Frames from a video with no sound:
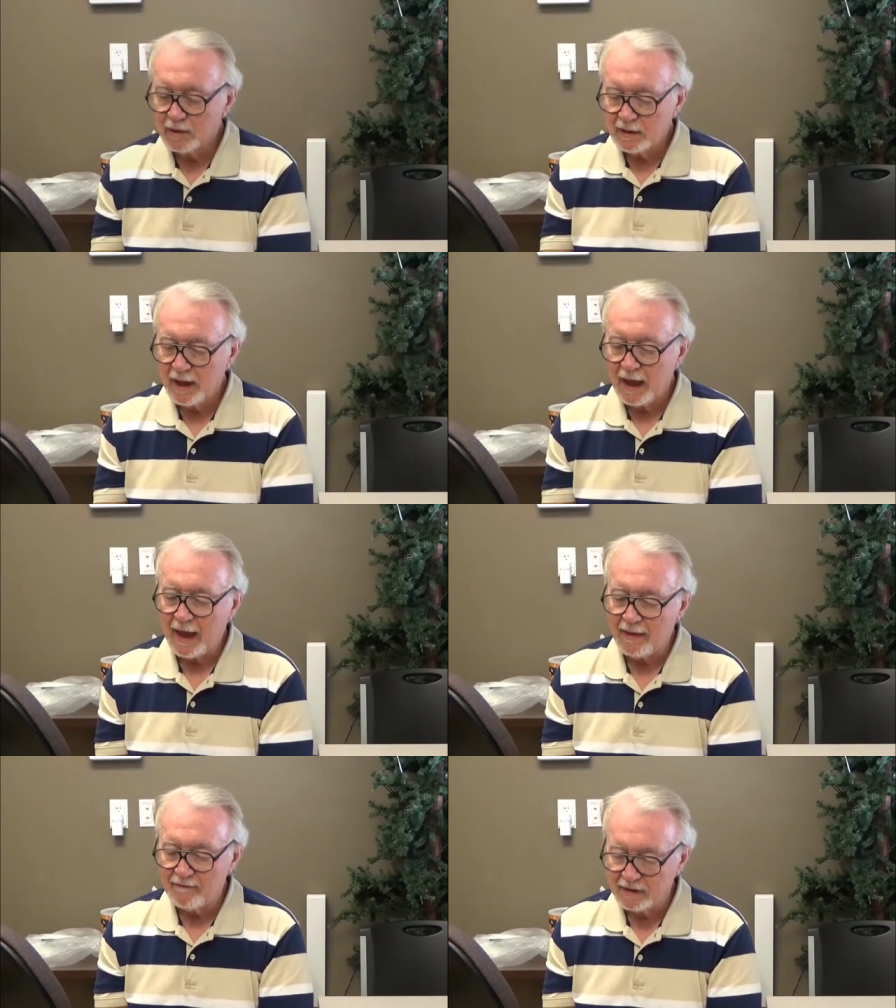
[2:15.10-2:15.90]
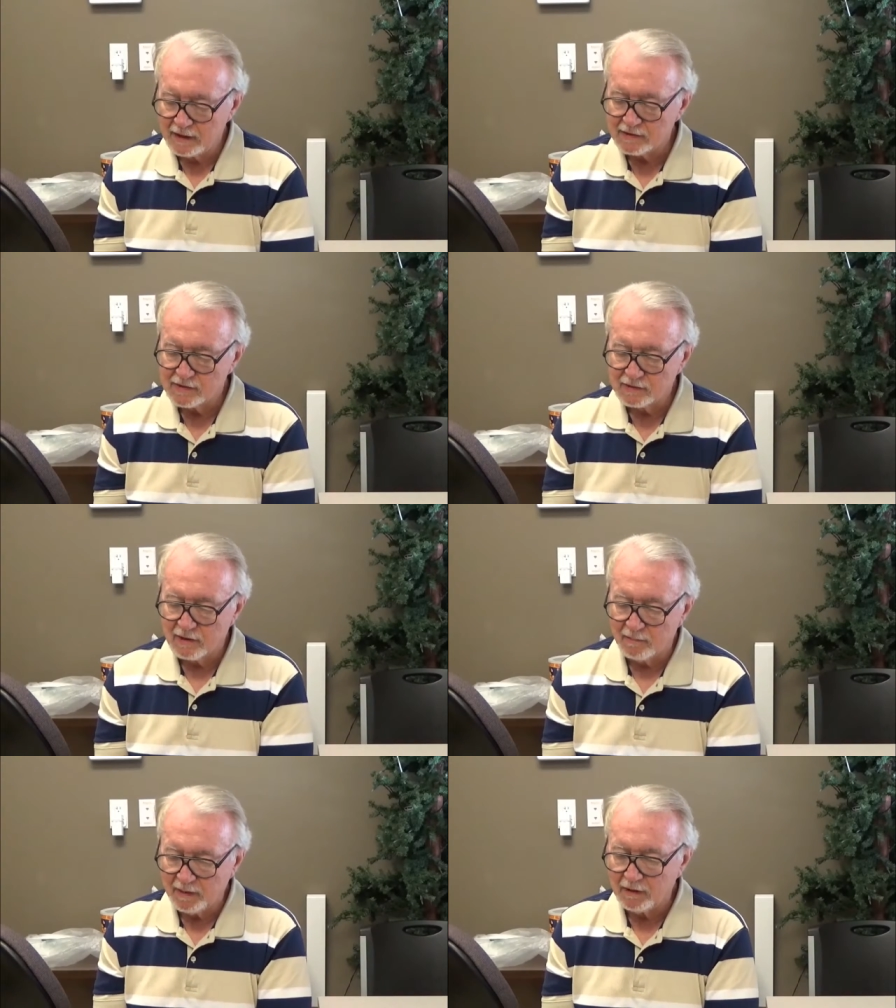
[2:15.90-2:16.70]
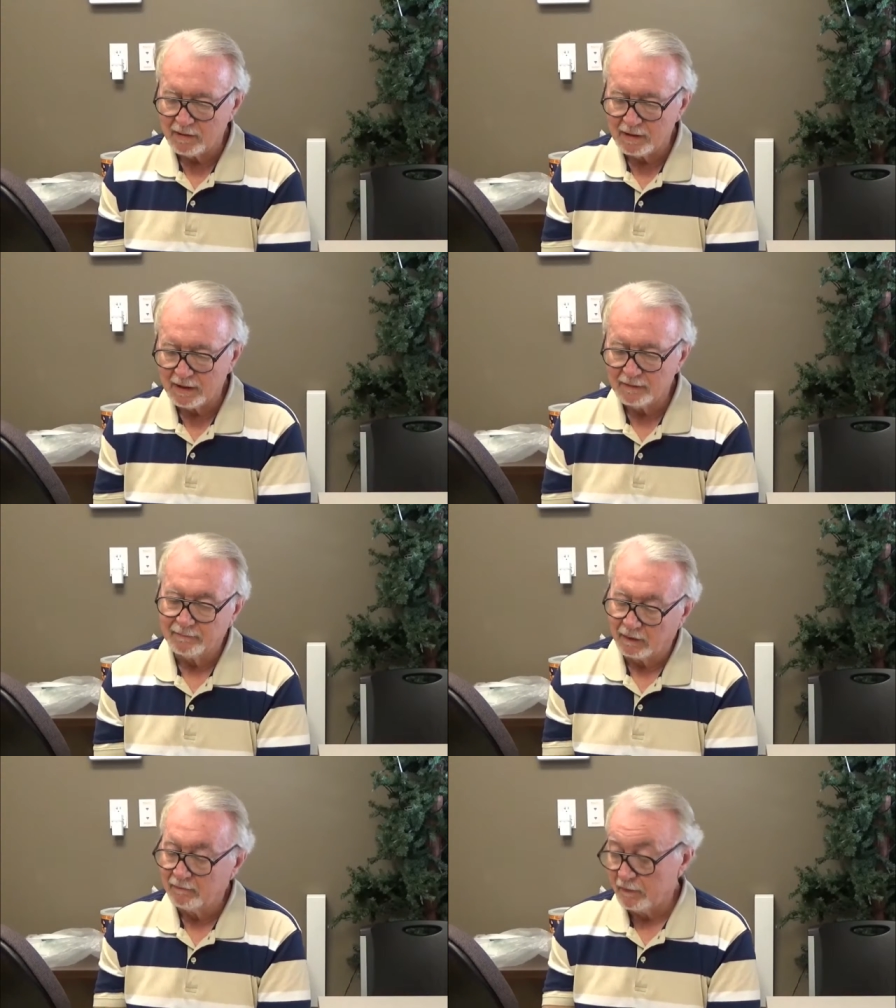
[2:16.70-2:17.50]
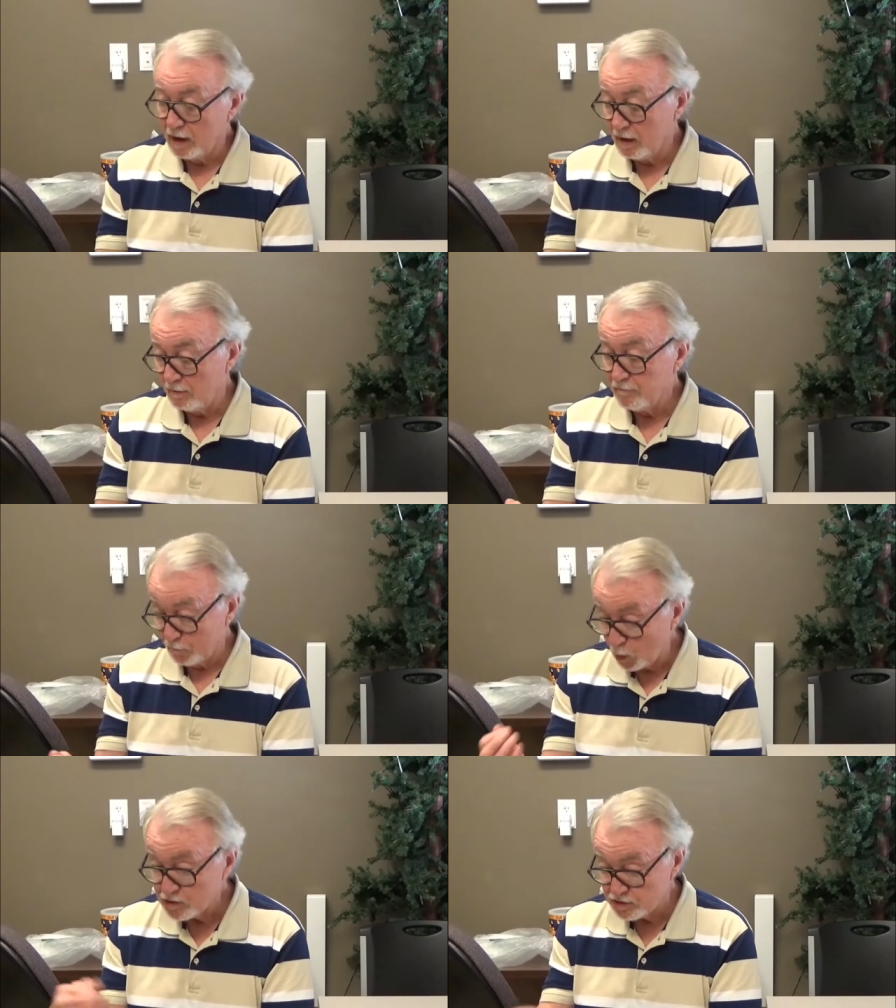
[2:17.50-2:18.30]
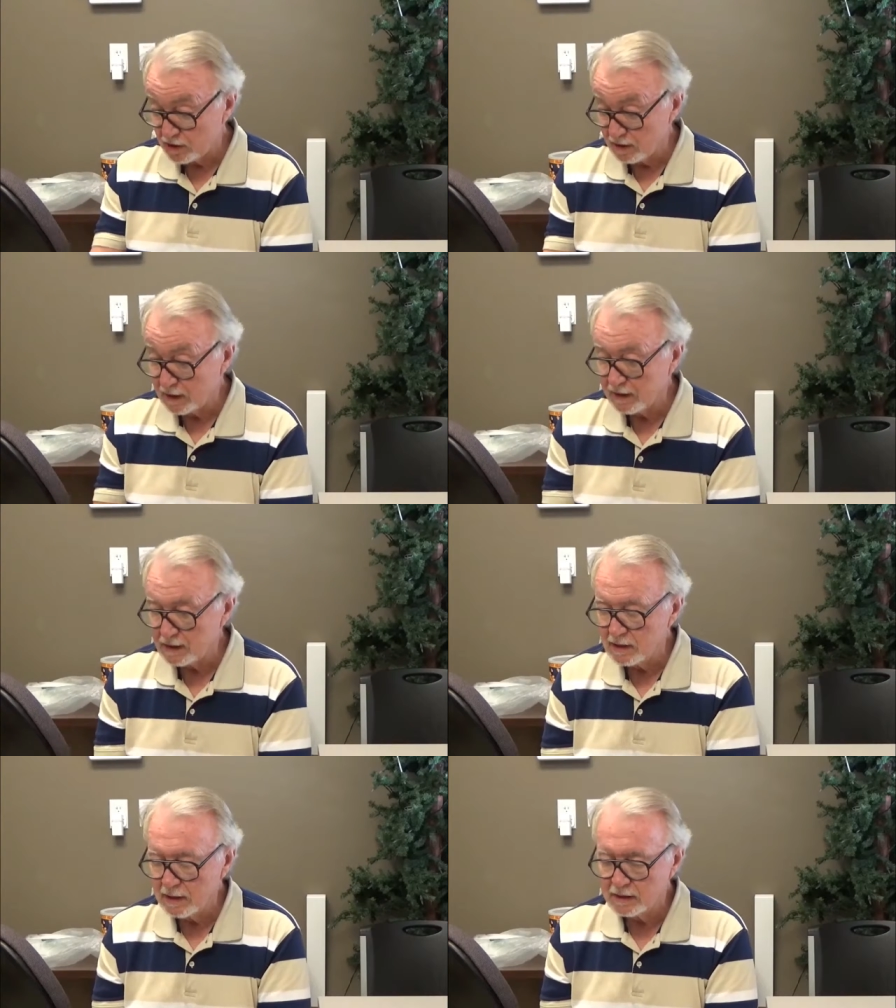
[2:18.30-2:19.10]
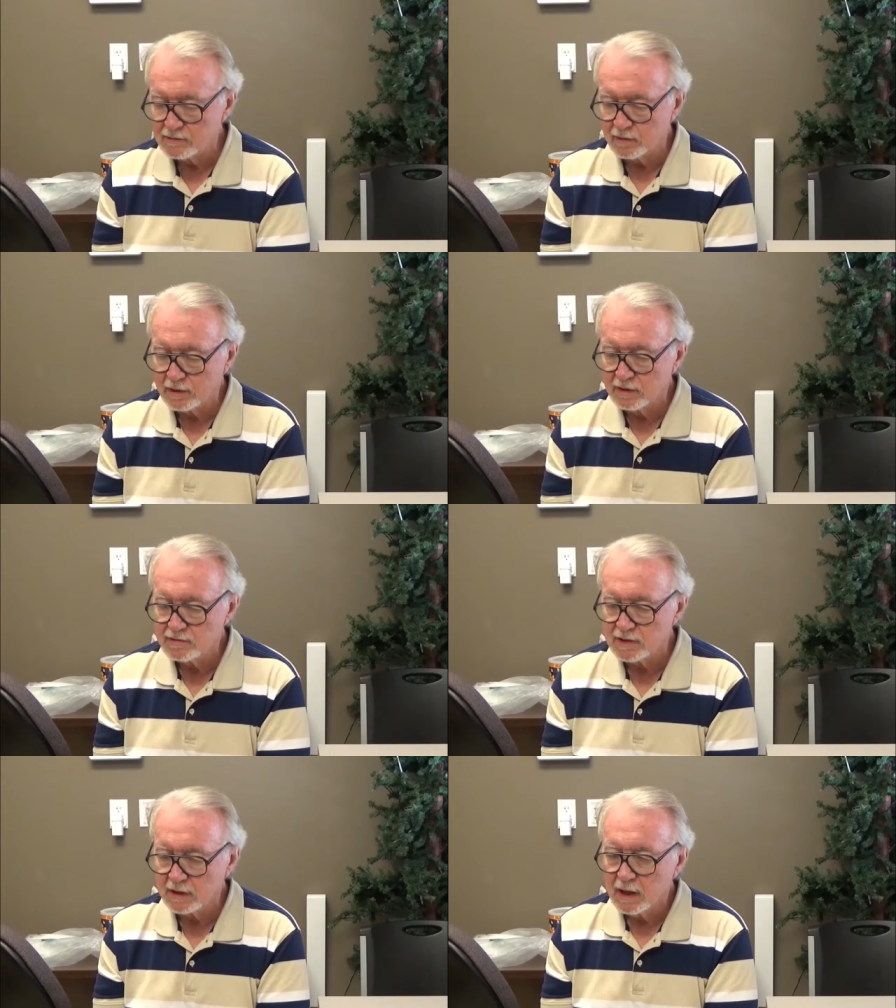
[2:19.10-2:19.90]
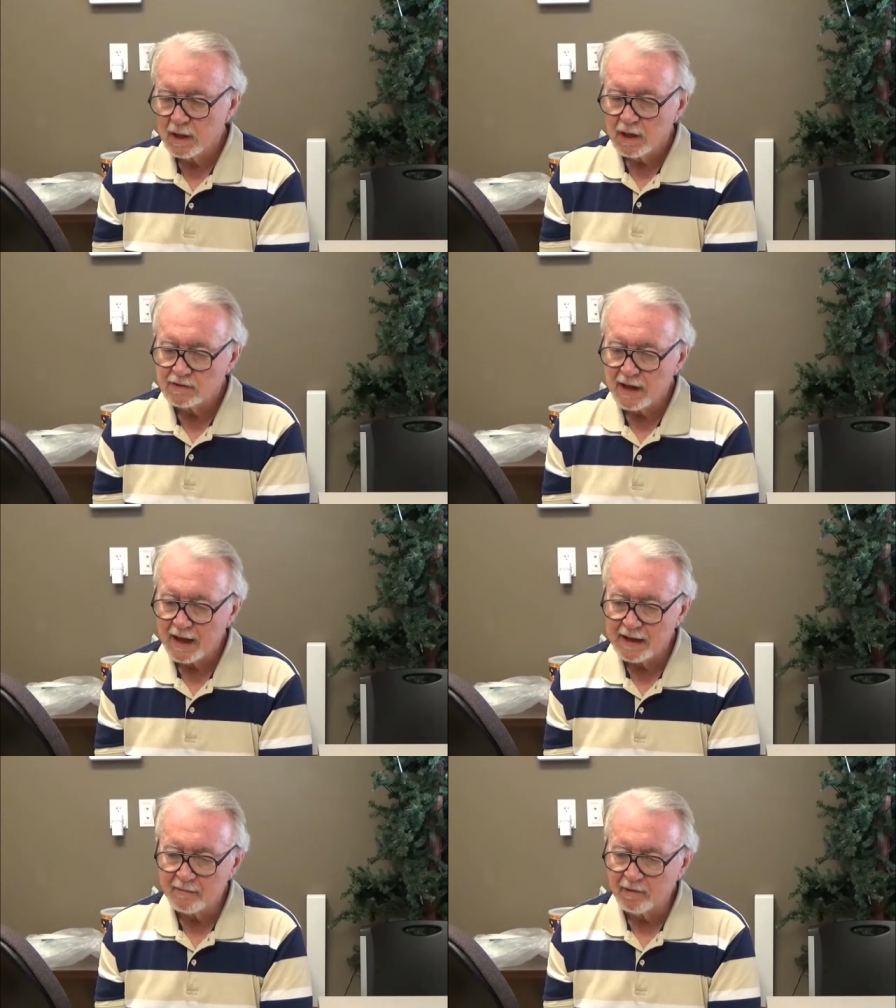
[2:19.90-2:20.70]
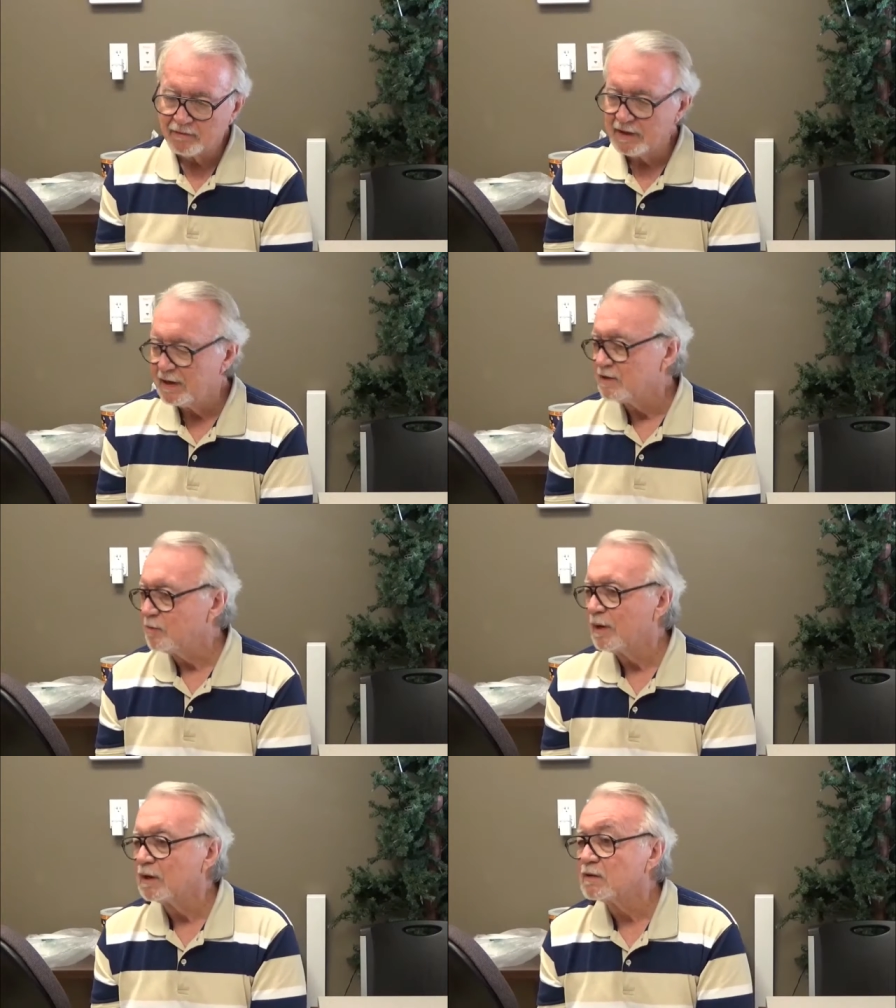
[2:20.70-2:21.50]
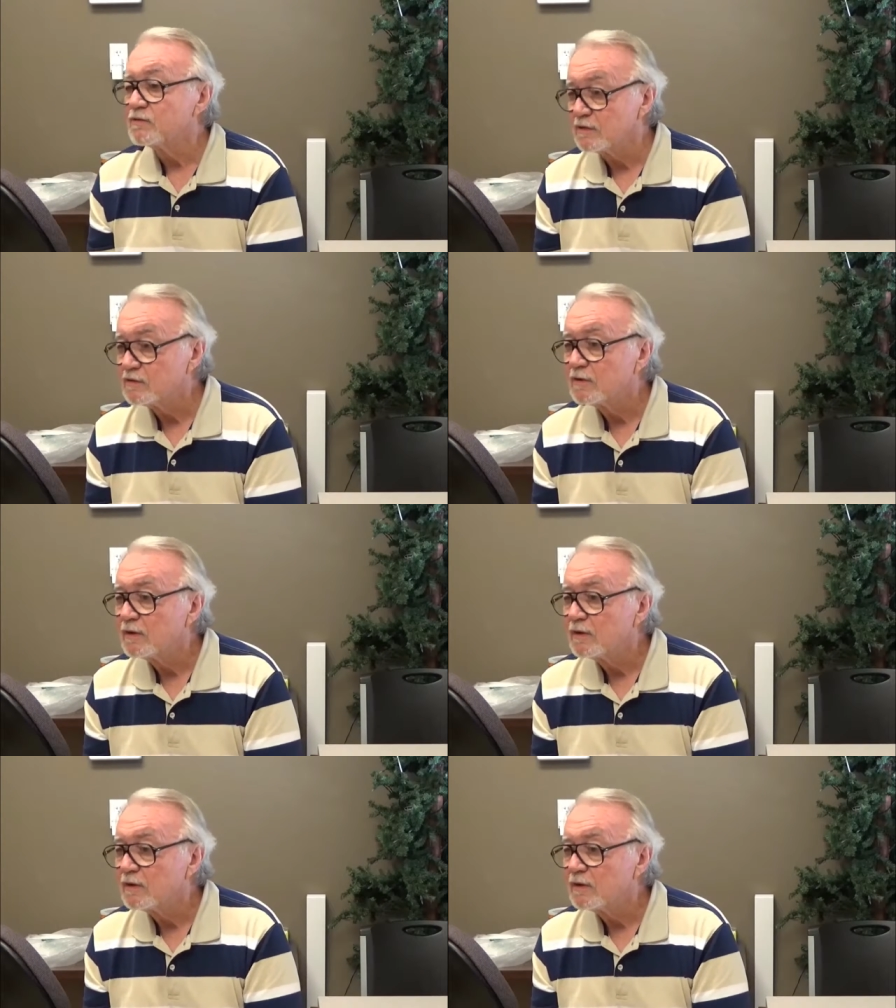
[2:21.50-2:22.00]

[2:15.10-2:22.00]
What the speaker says: We have in this community, fortunately, it's reducing. It's a high number of teenage pregnancies.